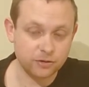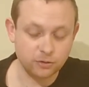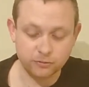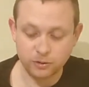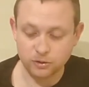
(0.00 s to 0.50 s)
an
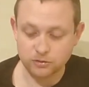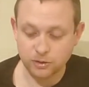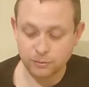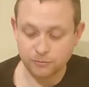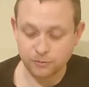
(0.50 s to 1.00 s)
awful lot of
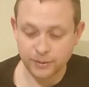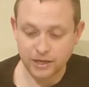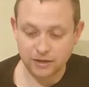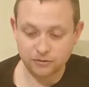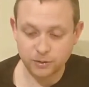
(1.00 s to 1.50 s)
trouble for me
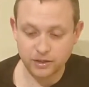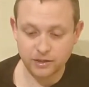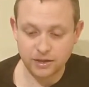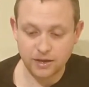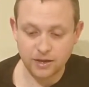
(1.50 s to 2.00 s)
last
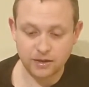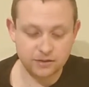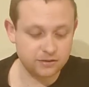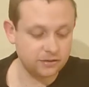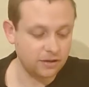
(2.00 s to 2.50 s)
week,
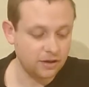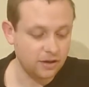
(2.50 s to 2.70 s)
and